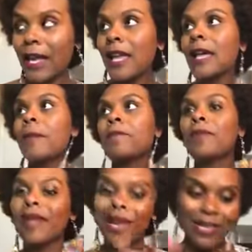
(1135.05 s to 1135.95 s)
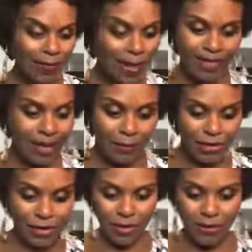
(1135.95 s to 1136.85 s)
And so I said, I'm going to do it.
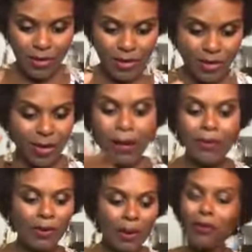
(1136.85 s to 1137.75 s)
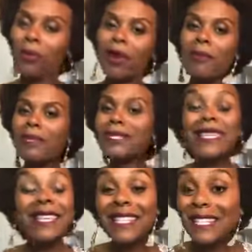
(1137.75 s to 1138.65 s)
And I'm going to season it to
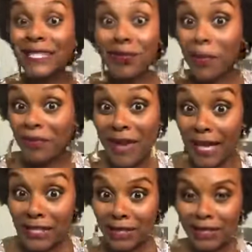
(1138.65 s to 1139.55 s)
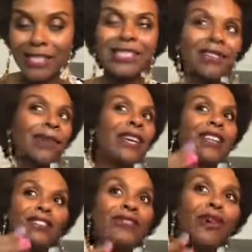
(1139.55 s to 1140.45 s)
perfection. Because, you know, if you put